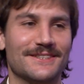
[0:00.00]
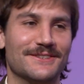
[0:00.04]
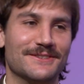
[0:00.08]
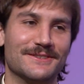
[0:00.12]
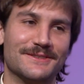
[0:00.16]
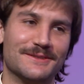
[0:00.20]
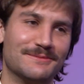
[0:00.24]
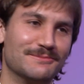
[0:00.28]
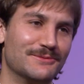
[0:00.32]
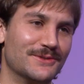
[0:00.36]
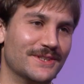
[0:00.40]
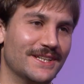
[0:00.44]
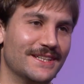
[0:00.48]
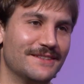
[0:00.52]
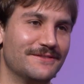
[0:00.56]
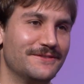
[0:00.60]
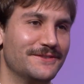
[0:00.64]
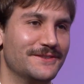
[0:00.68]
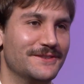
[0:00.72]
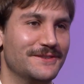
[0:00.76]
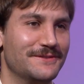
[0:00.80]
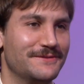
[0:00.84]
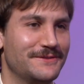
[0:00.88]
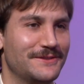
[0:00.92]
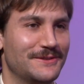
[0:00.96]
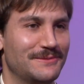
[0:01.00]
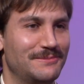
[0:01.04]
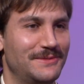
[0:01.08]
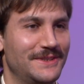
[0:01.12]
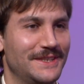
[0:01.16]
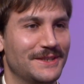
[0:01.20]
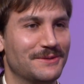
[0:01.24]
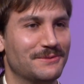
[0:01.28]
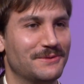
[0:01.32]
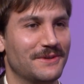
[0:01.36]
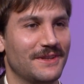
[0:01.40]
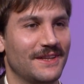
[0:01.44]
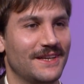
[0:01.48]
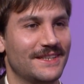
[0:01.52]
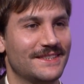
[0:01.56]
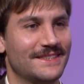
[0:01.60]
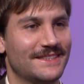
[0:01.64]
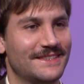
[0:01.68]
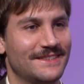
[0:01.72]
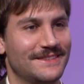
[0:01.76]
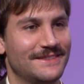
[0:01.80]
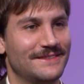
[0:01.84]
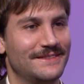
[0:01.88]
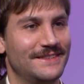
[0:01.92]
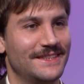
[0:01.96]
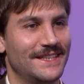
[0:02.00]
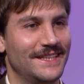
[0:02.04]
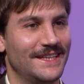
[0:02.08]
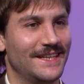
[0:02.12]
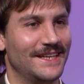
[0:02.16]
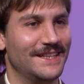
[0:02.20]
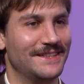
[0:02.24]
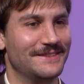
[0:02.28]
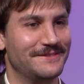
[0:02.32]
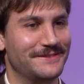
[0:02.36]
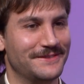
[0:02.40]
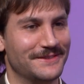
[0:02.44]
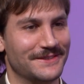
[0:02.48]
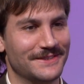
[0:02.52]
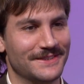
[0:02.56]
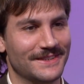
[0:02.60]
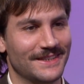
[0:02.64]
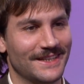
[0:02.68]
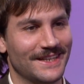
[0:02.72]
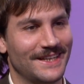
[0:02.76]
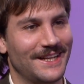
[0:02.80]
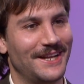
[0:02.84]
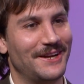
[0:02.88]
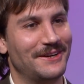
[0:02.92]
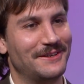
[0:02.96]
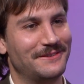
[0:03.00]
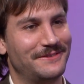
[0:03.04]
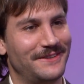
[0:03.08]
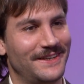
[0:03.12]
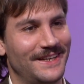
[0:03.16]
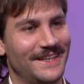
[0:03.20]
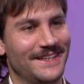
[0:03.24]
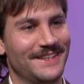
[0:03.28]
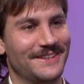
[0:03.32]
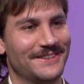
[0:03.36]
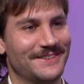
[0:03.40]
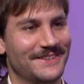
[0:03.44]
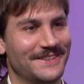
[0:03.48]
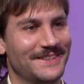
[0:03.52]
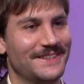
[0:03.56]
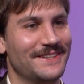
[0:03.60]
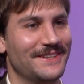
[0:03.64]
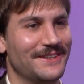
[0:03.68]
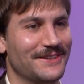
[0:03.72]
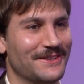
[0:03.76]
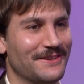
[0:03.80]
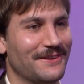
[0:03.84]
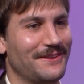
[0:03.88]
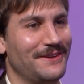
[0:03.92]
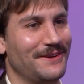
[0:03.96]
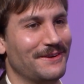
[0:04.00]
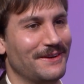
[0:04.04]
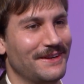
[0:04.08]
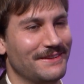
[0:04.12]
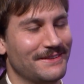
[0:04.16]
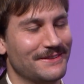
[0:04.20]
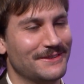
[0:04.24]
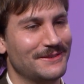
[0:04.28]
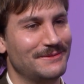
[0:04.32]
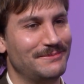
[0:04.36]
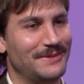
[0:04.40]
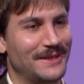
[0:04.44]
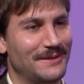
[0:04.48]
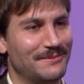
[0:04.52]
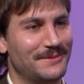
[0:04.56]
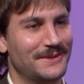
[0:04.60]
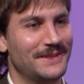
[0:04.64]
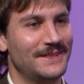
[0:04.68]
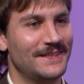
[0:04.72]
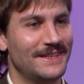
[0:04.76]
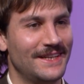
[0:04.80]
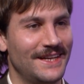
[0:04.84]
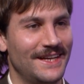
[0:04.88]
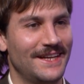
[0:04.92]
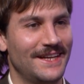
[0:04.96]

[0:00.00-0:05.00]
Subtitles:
a lot, Murat, for being with us today and for clarifying your theoretical paper.